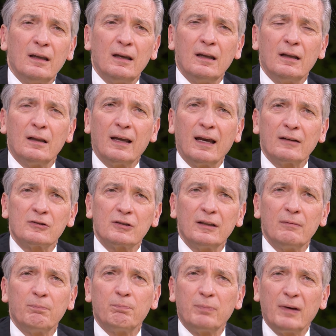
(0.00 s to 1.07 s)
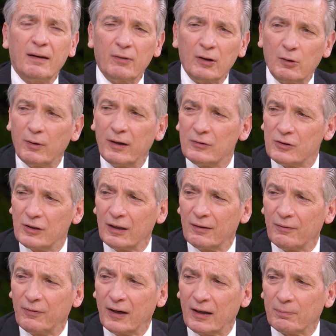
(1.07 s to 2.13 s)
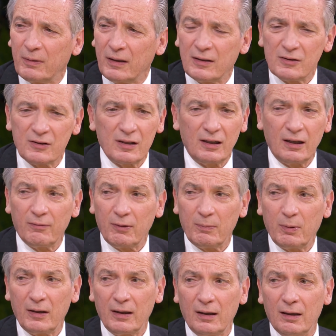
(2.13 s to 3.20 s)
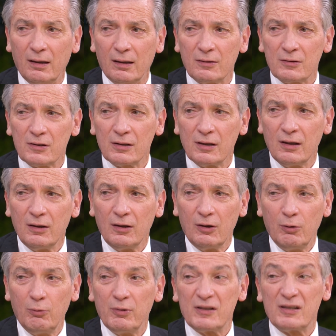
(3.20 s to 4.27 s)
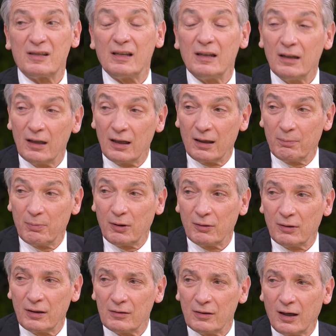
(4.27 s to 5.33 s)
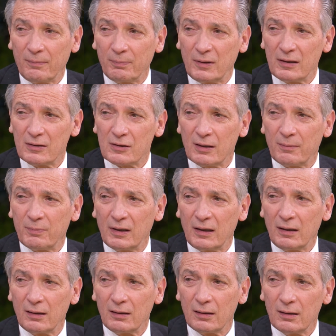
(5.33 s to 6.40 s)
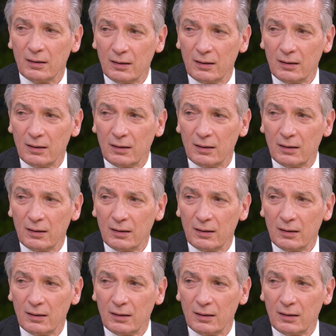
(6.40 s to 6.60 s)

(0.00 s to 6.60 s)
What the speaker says: it'll actually have a quenching effect, because then everybody else who was thinking about adopting something